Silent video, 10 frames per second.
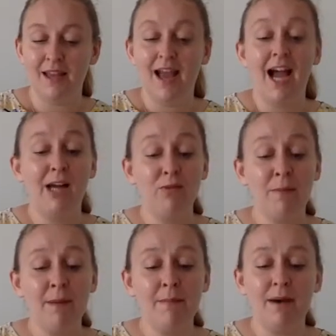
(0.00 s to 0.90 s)
"And
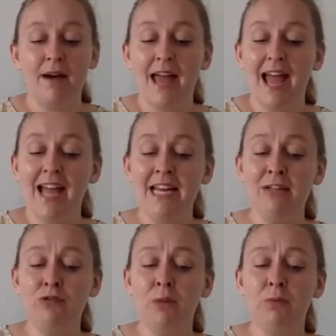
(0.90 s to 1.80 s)
remember, any
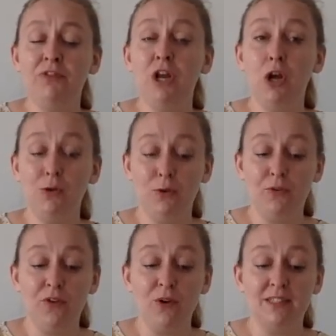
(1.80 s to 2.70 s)
trouble with the local
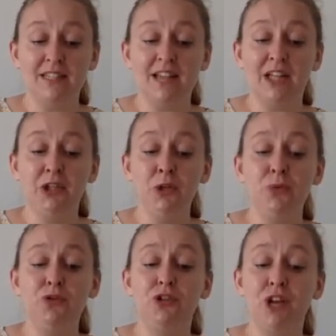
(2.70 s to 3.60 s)
foxes, and you
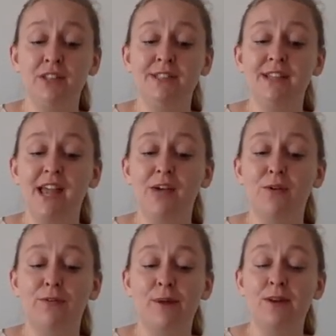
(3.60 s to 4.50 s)
just say you're a
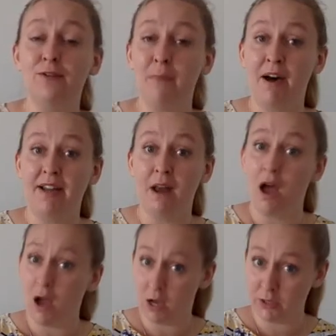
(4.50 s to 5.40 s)
friend of mine.
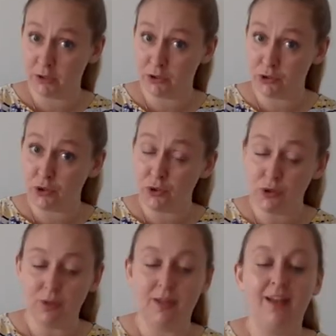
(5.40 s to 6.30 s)
Understood?"
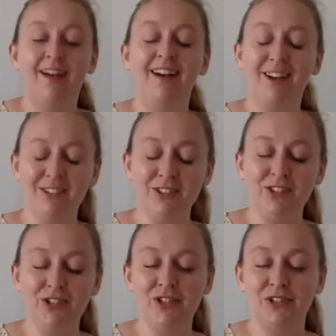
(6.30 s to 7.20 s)

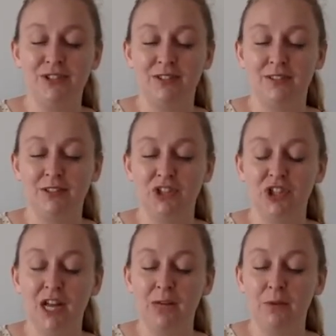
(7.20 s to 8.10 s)
"Understood,"
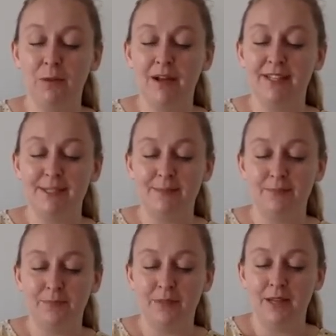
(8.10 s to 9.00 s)
Shiloh replied.
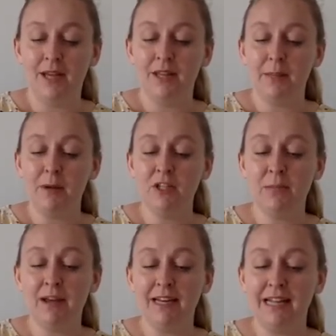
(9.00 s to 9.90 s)
The
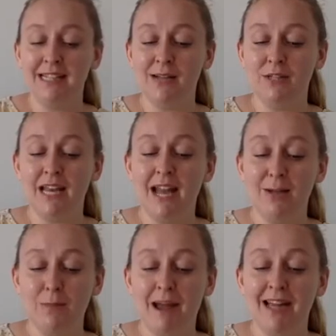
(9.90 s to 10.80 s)
motorbike let out a
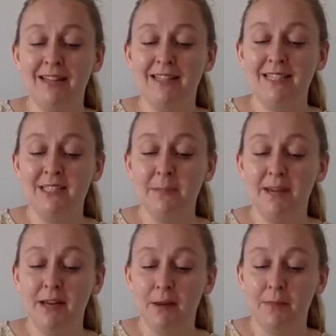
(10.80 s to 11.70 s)
loud bang, then
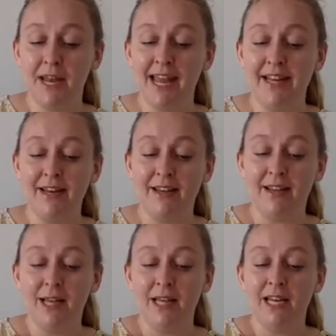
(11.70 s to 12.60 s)
disappeared up the lane,
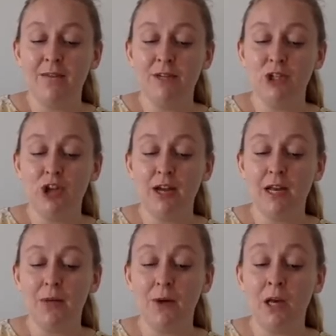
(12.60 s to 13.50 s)
leaving
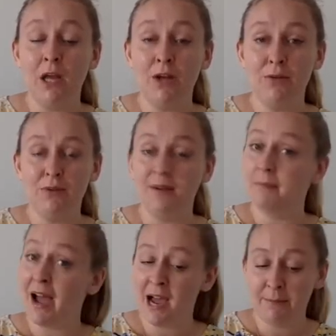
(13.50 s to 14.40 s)
Shiloh alone
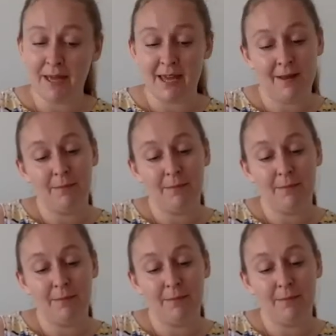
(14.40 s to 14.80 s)
but happy.